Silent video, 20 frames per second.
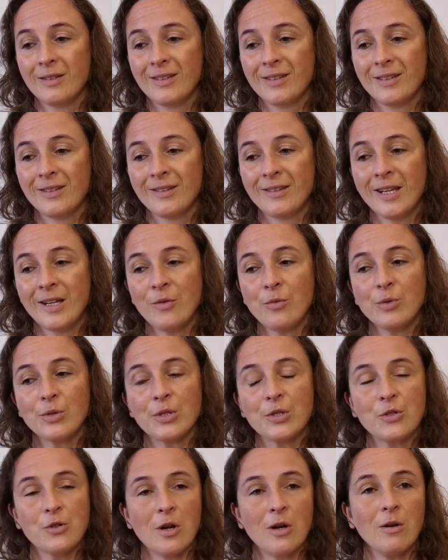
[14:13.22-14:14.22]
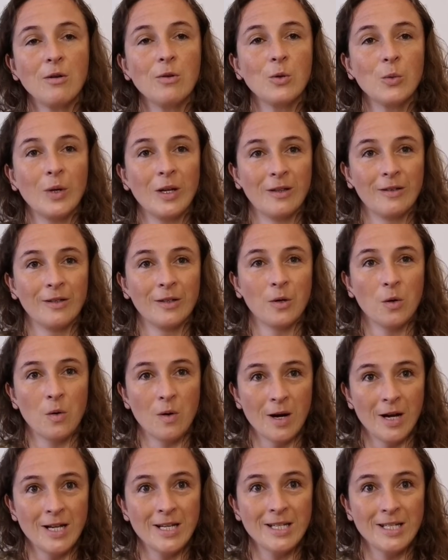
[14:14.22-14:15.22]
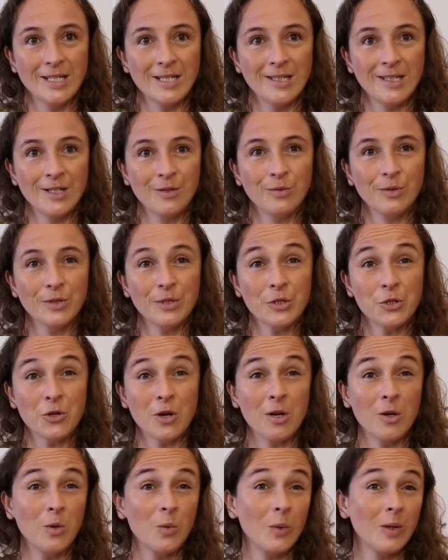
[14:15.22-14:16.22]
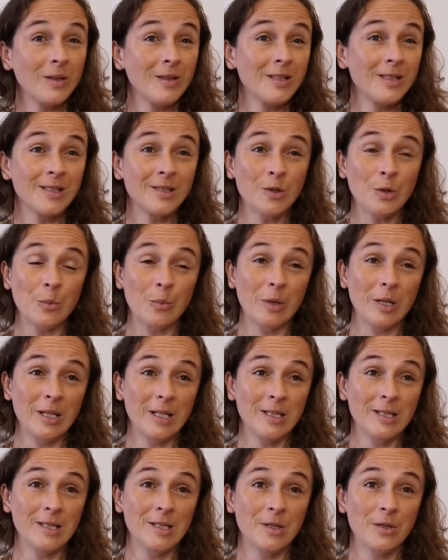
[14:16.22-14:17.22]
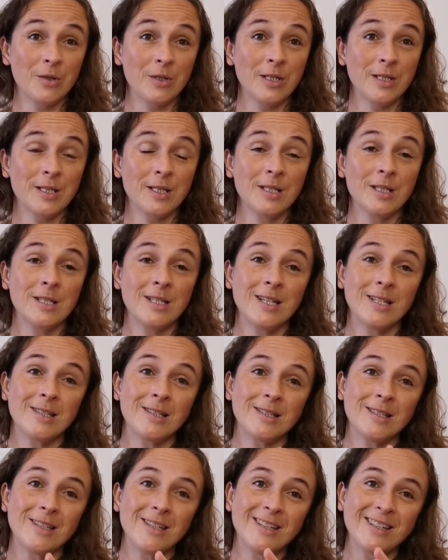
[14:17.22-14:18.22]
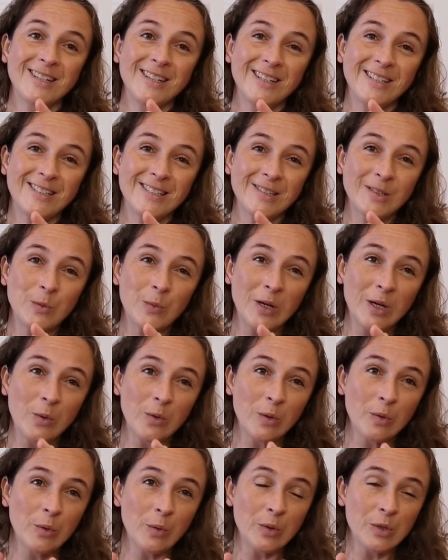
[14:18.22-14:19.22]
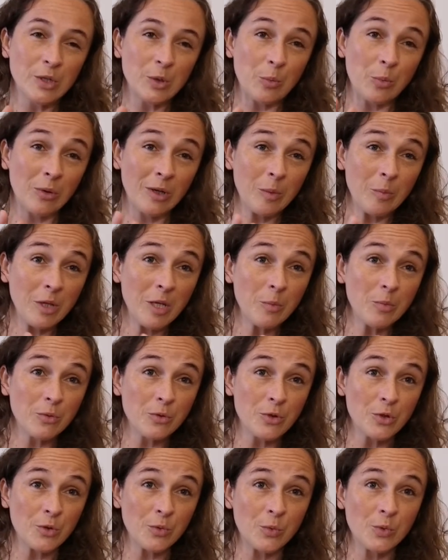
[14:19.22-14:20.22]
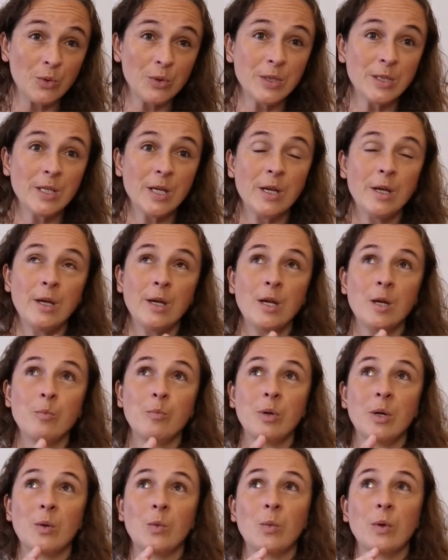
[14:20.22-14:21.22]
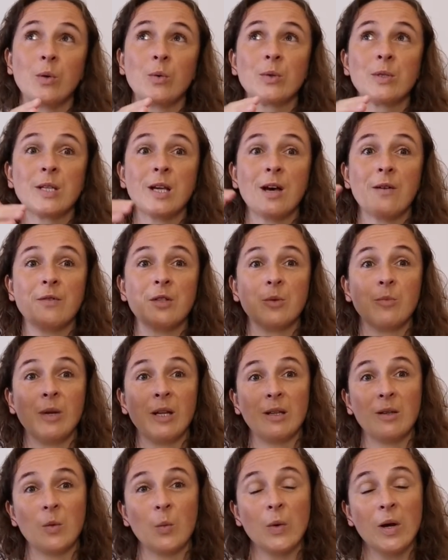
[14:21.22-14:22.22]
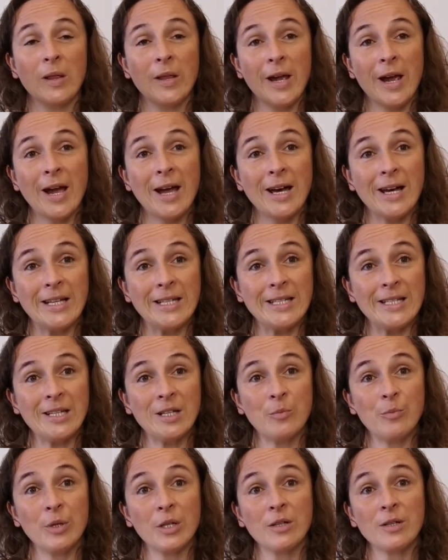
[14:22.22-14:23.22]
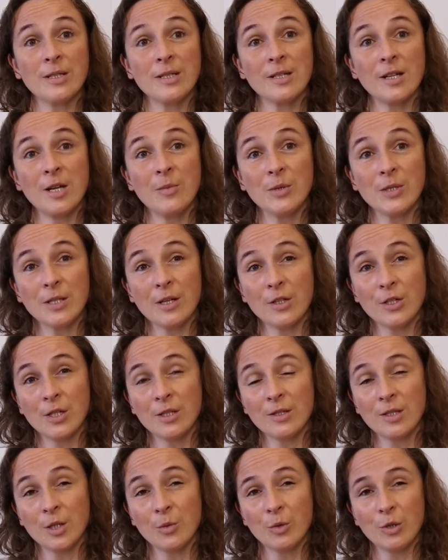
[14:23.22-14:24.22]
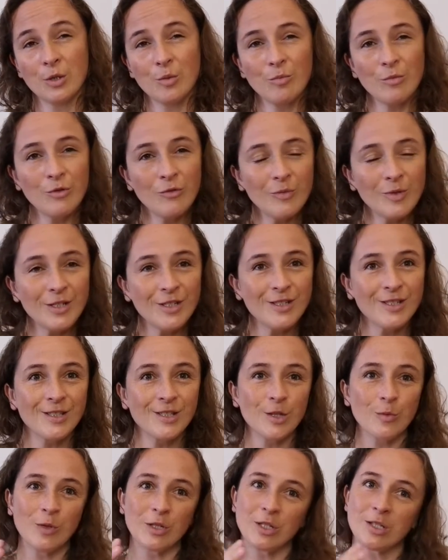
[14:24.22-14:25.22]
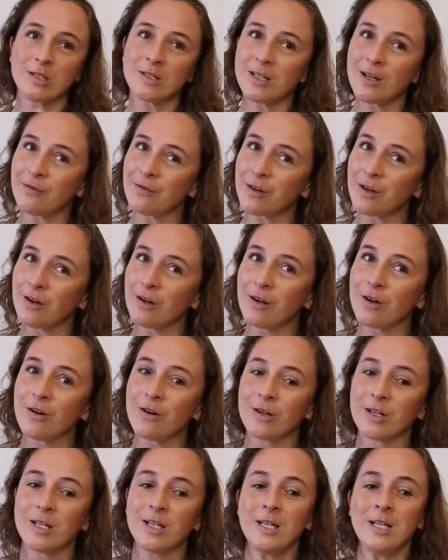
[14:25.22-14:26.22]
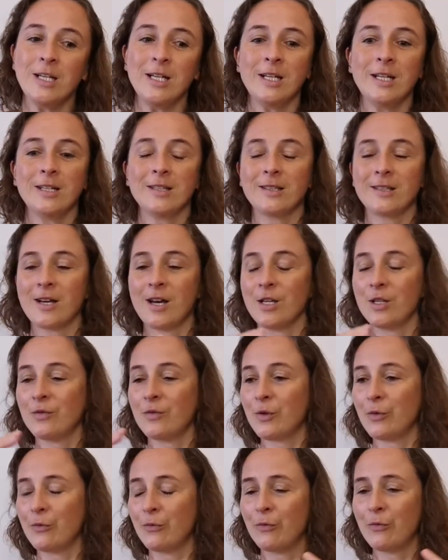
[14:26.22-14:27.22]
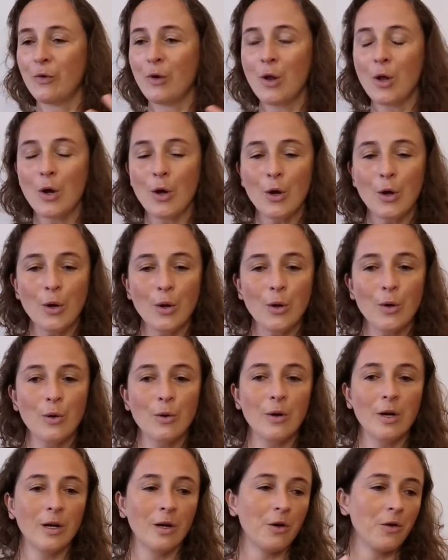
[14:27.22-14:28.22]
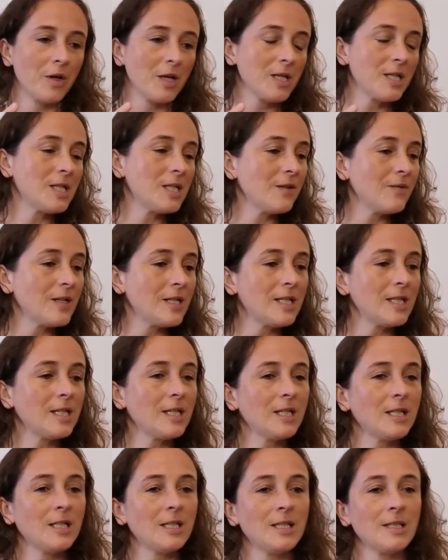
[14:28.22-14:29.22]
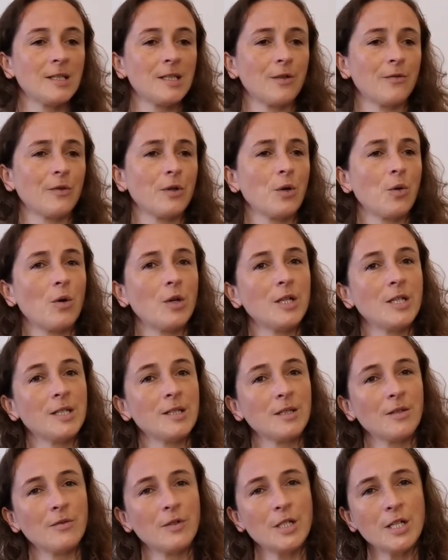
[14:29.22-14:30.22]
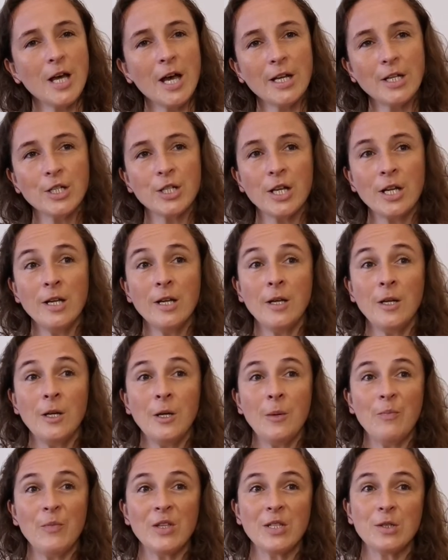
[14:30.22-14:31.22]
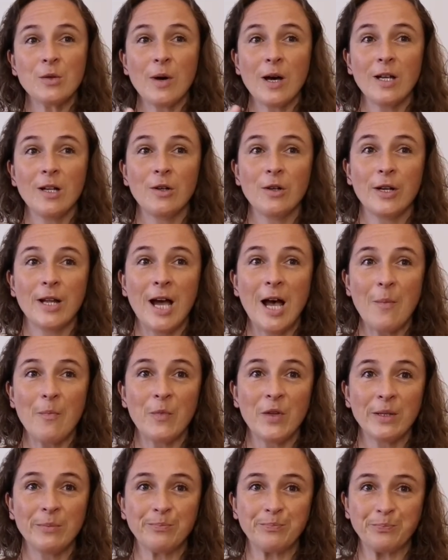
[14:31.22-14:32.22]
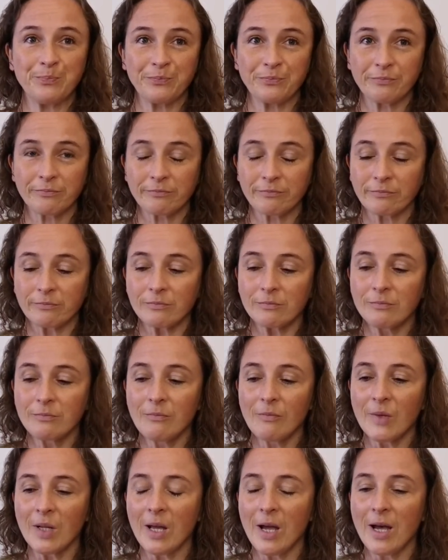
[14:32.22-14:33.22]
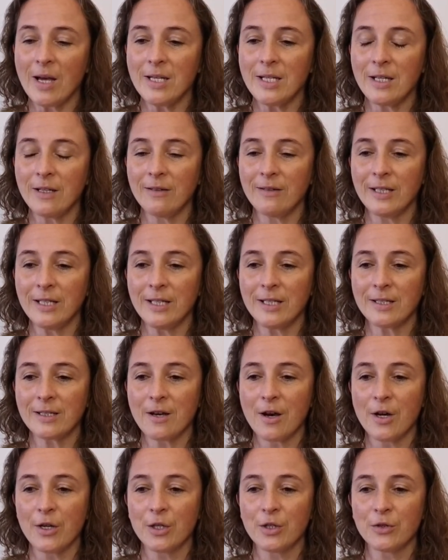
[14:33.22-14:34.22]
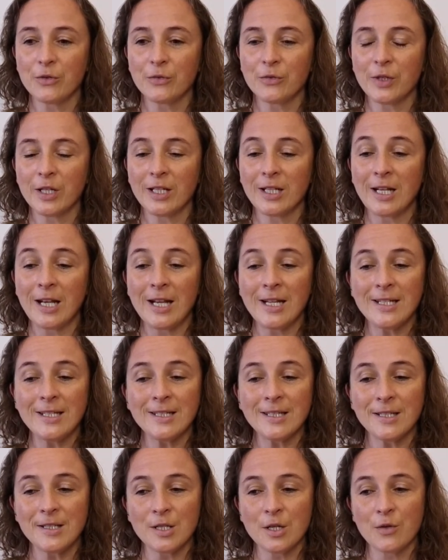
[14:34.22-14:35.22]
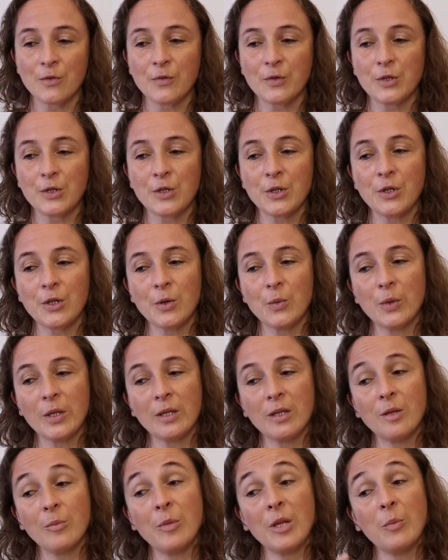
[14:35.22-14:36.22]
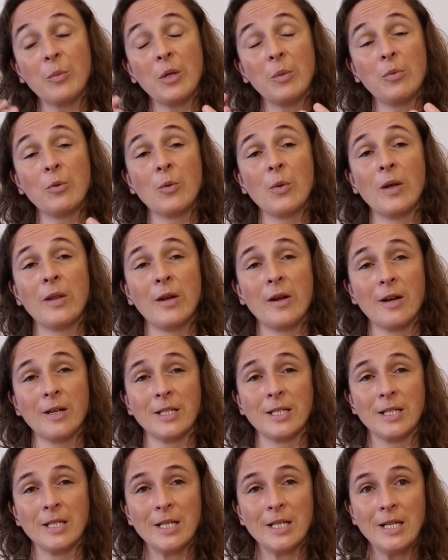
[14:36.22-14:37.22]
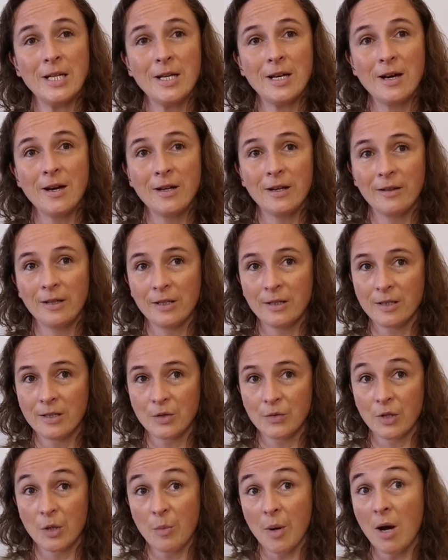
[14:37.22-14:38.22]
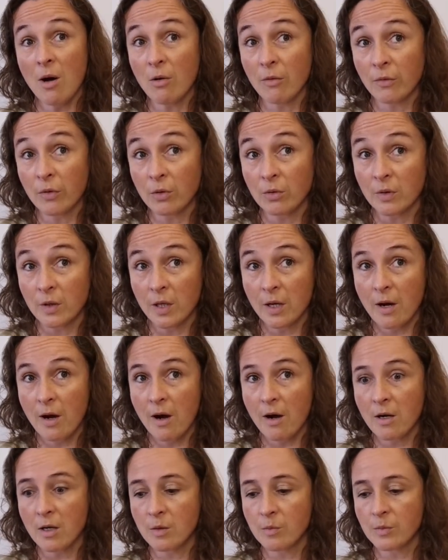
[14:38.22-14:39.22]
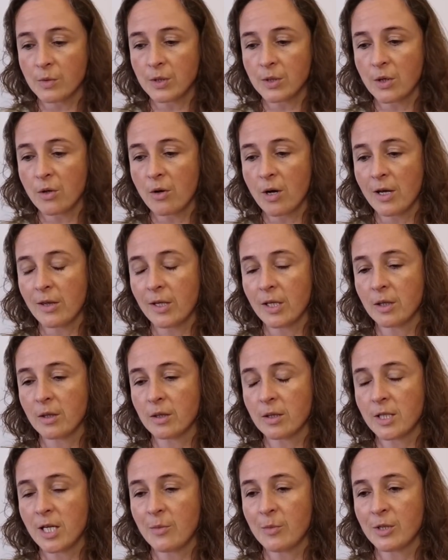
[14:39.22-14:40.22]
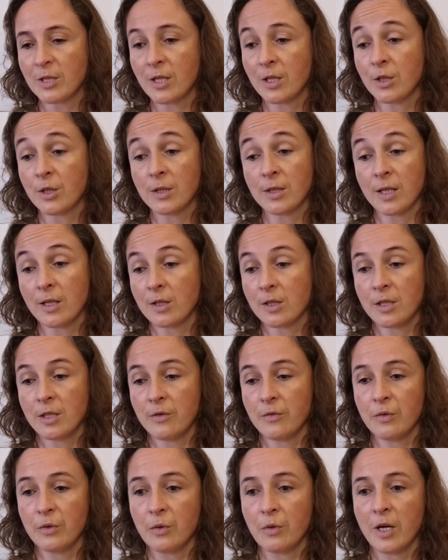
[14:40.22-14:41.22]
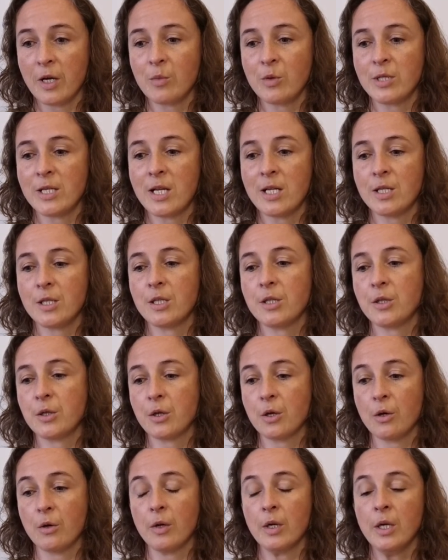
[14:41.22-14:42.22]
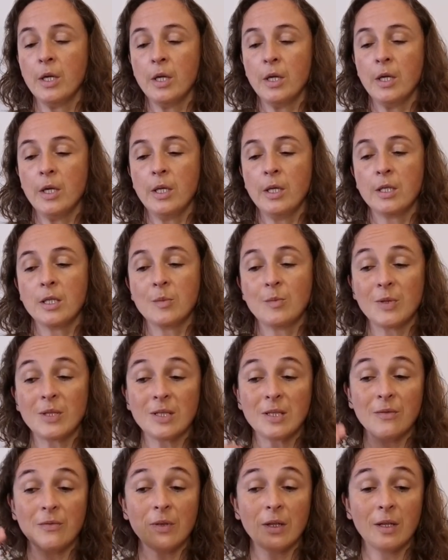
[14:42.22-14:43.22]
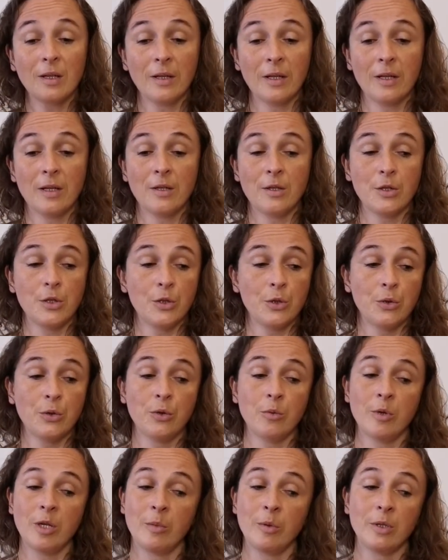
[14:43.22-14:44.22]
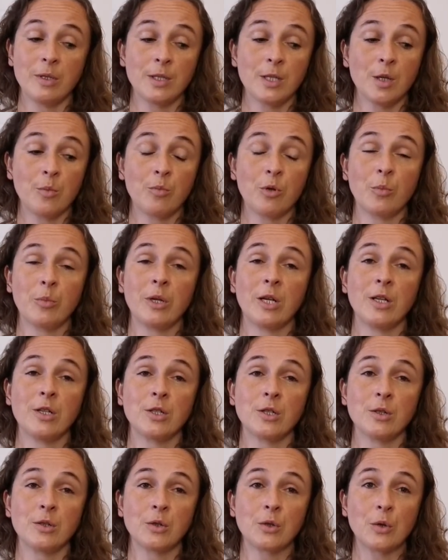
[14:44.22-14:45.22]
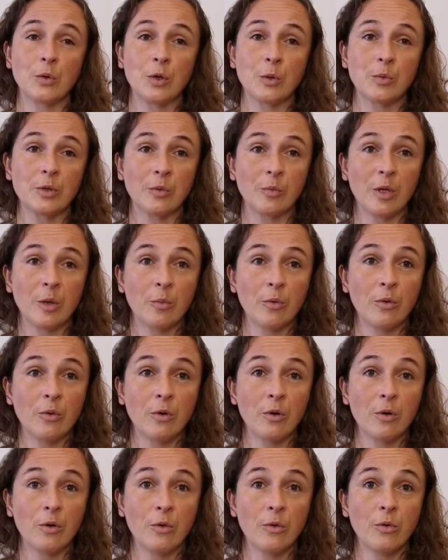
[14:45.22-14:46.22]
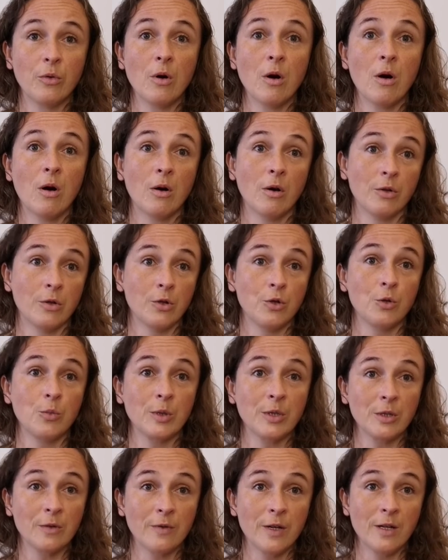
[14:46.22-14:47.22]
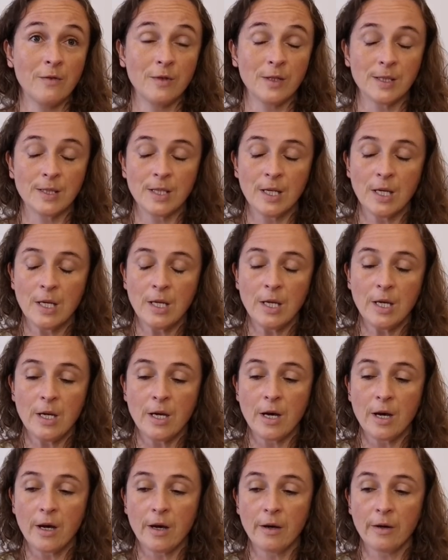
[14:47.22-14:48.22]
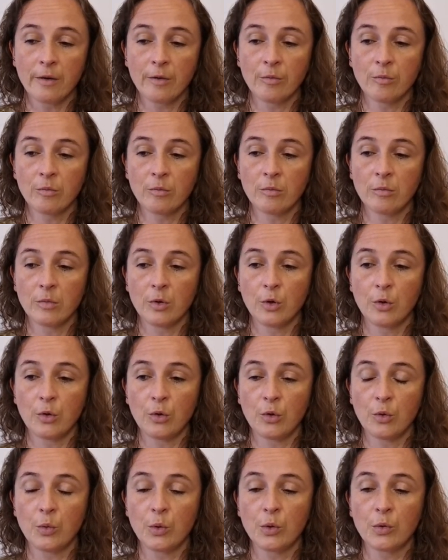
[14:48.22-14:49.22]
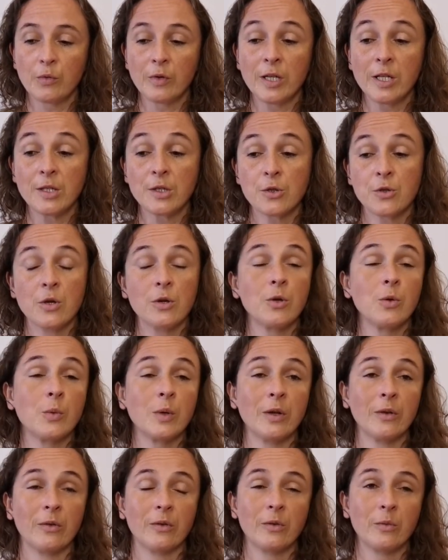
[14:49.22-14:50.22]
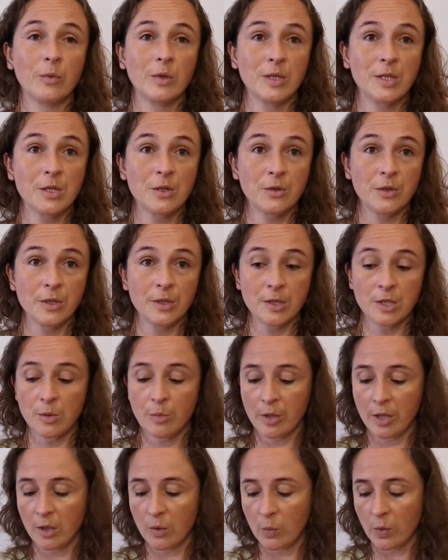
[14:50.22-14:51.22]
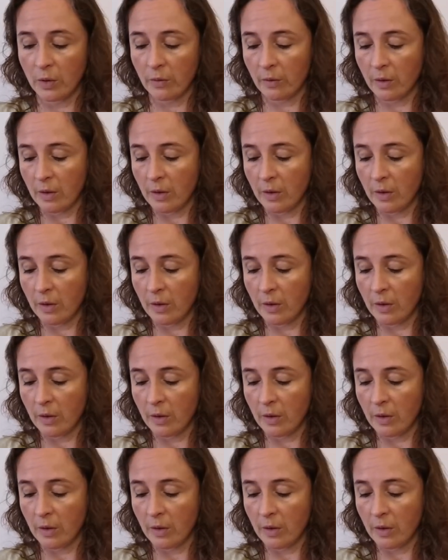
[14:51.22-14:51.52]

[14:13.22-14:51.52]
they will struggle with the quiet. They will struggle with this complete stillness. And yes, it's in a way where we want to bring people towards, but we also have to meet them where they're at. And because Thai massage has so much movement and so much stuff going on, with kind of a flow and creativity and these different qualities of touch, there's quite a lot happening. And I think it lends itself so that we can meet people where they're at. And I think that's really powerful. So I think Thai massage is actually even a great modality to go specifically into maybe certain populations and groups of people who are trauma survivors, who will really struggle with stillness to begin with.